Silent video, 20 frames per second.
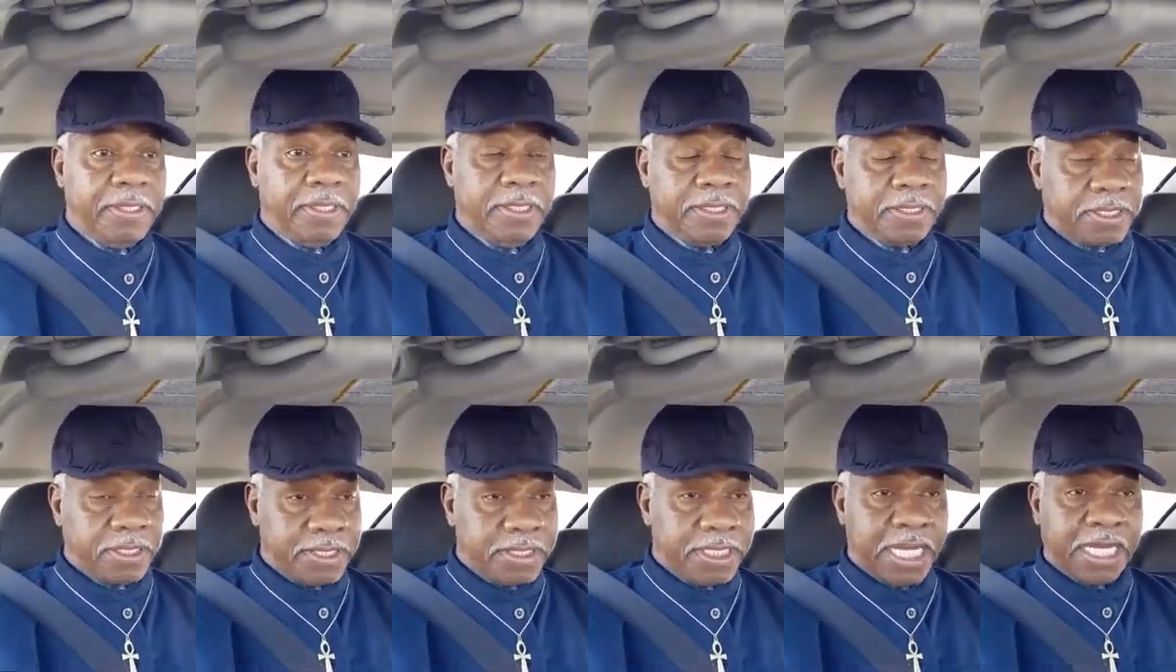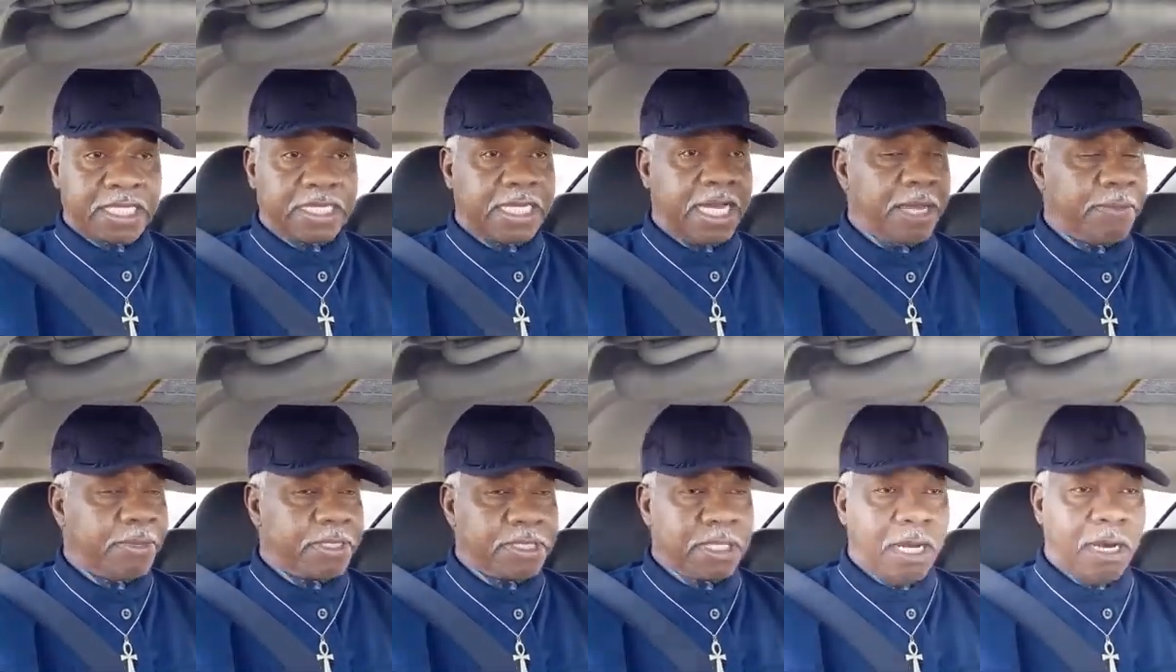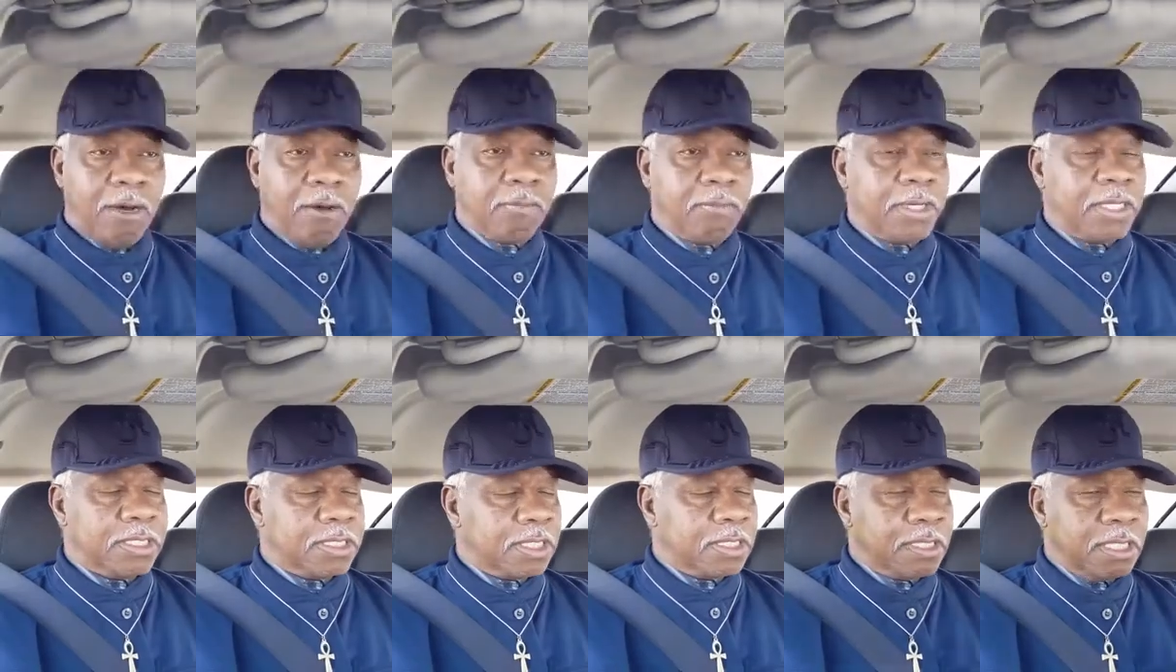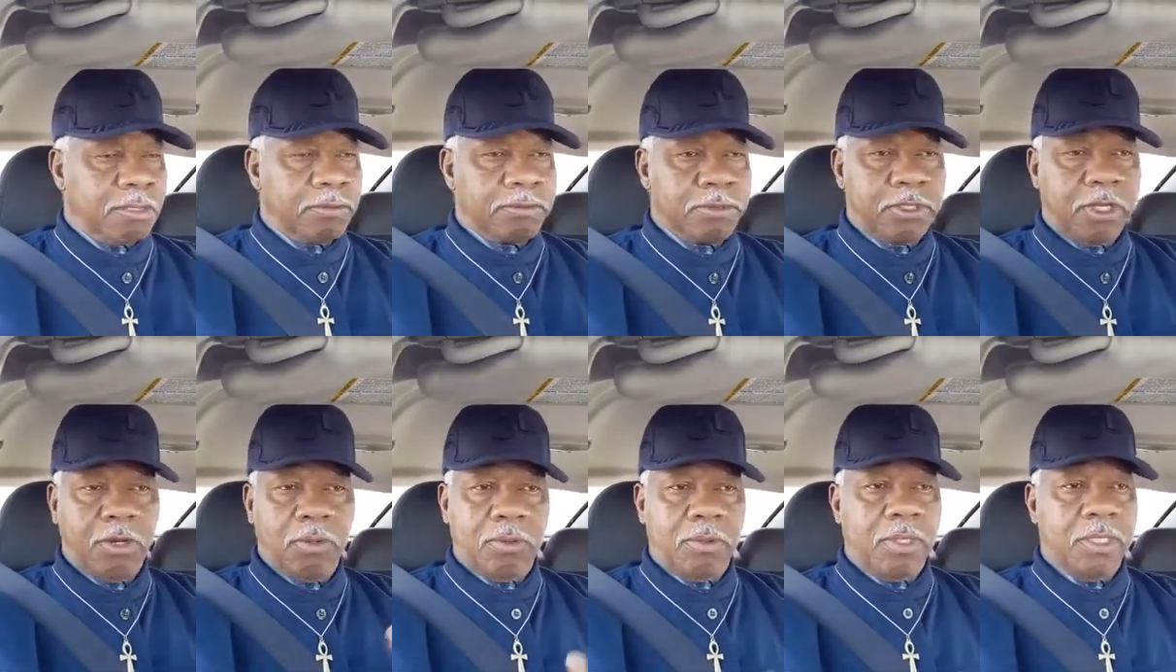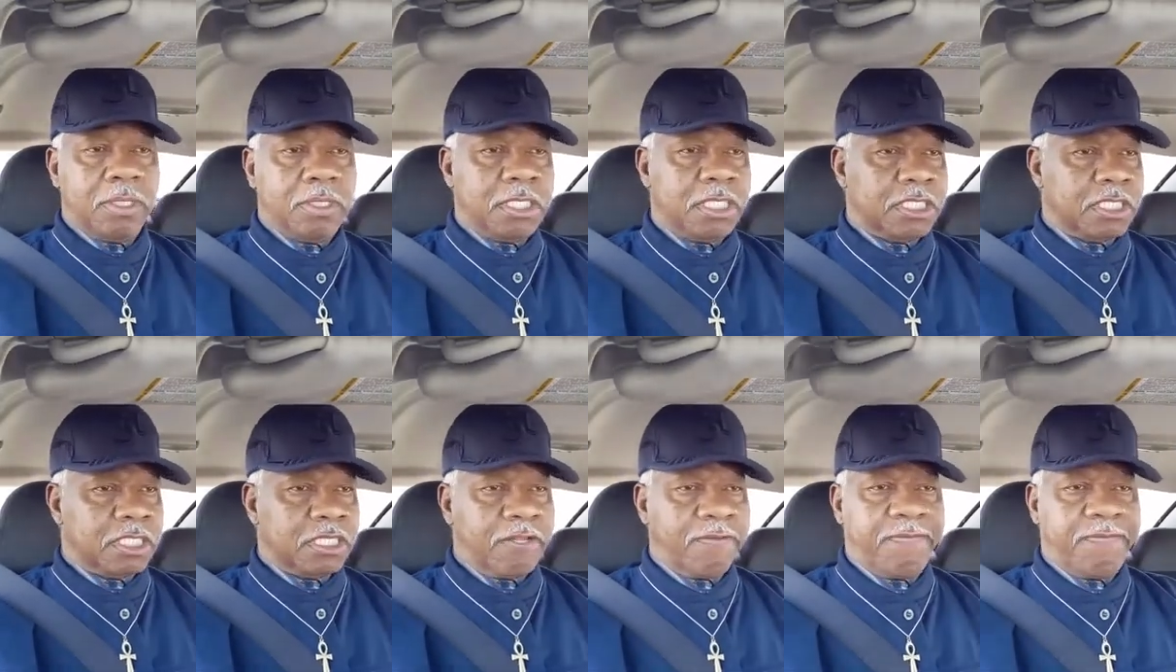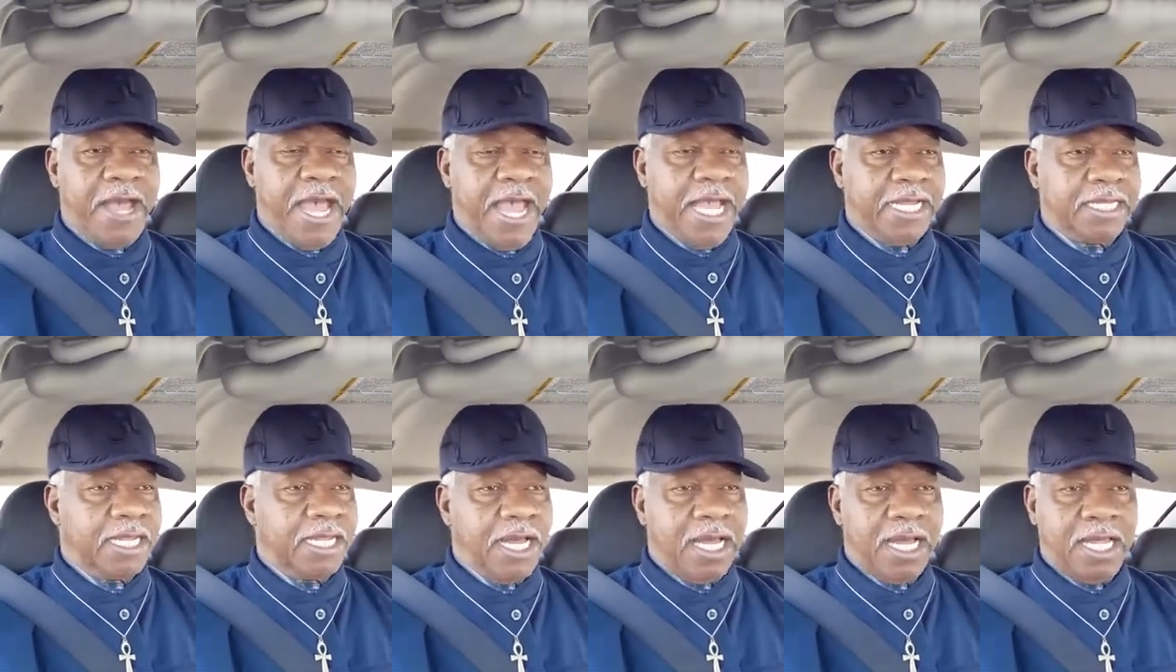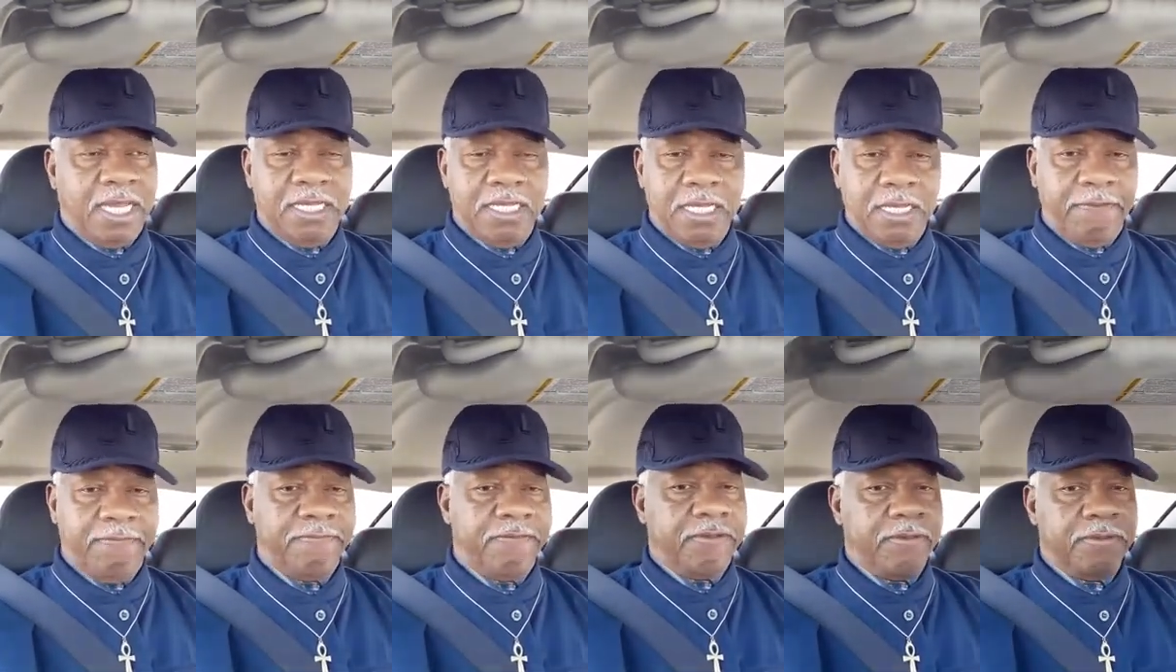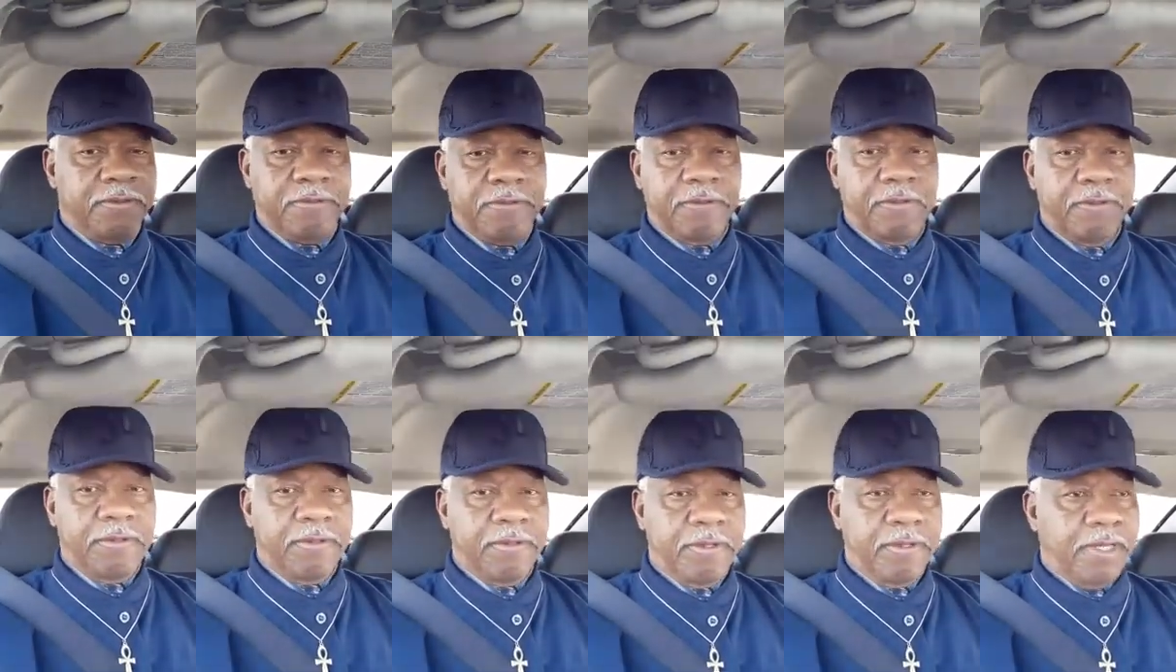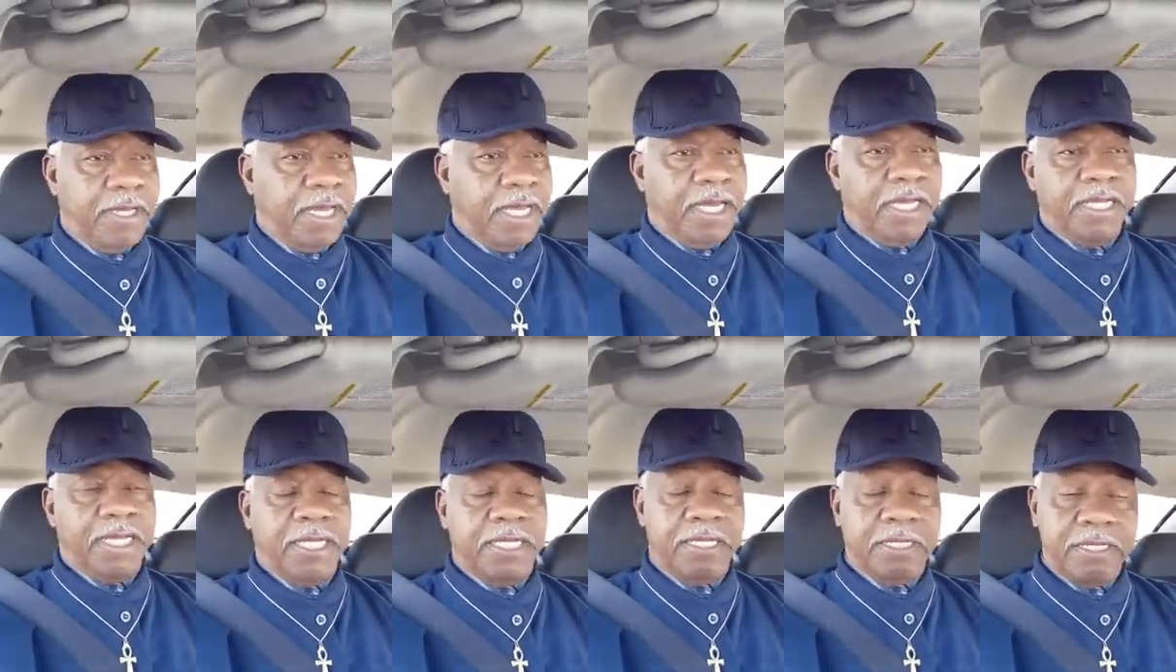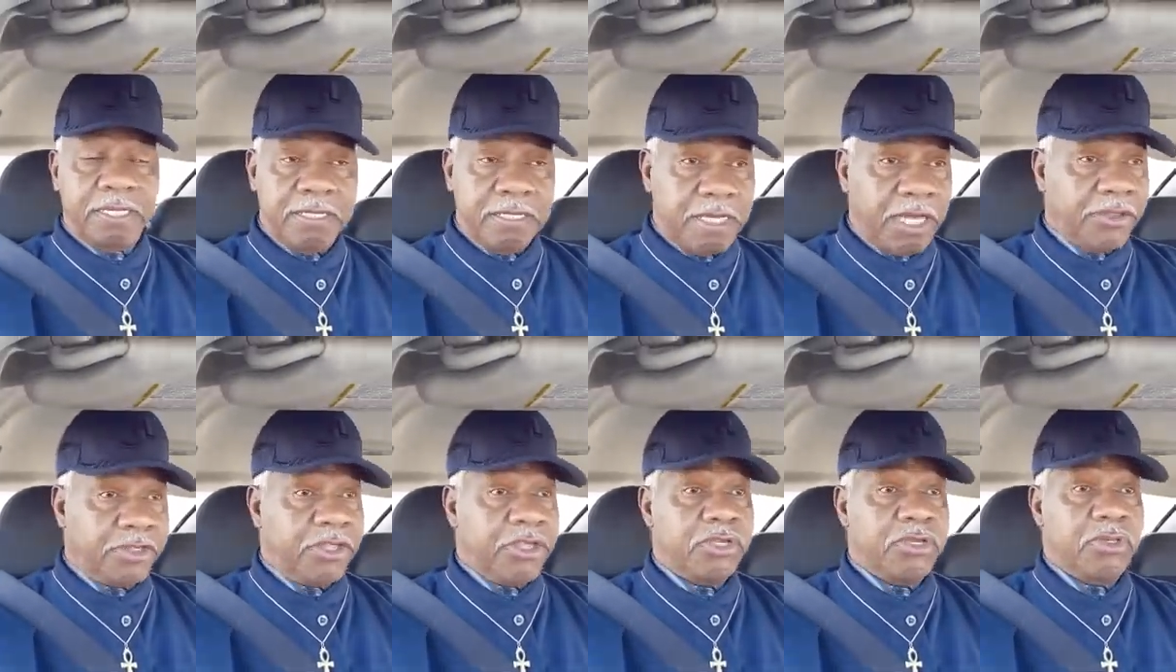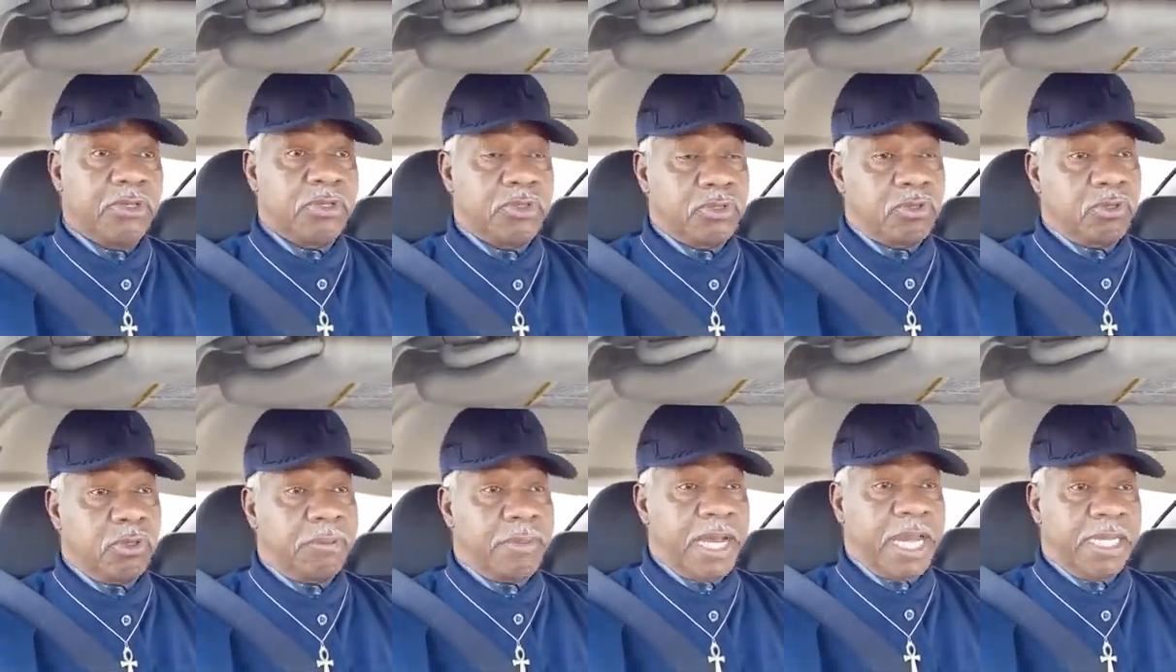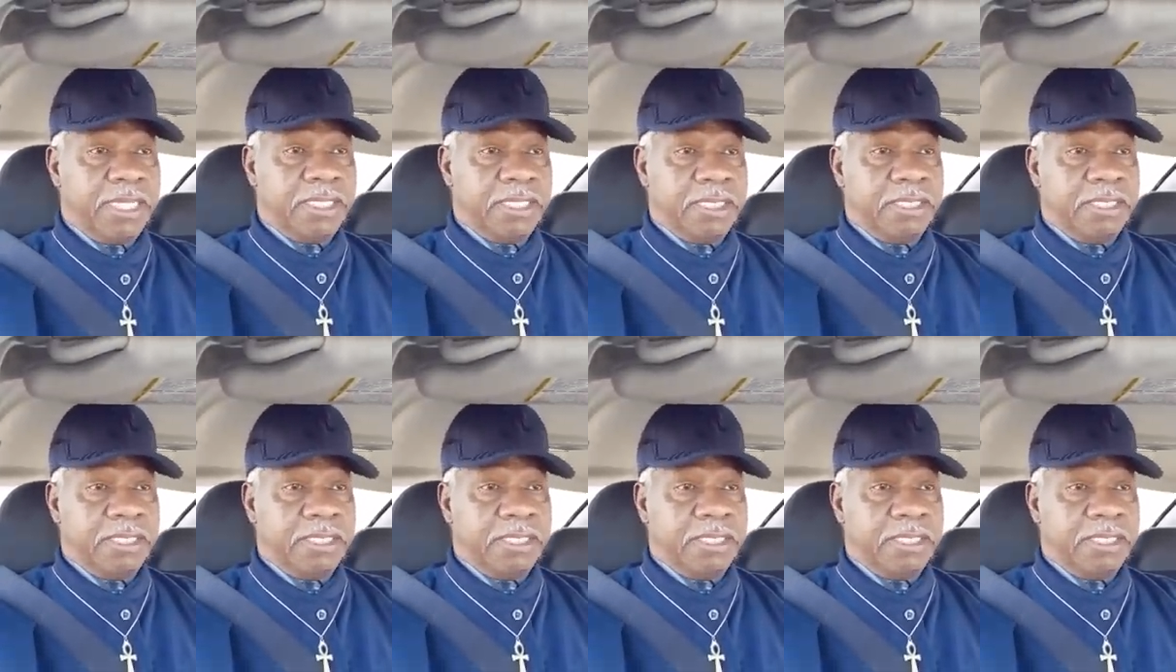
Until next time, as always, and y'all know that this is fact. I love you, and ain't nothing you can do about it.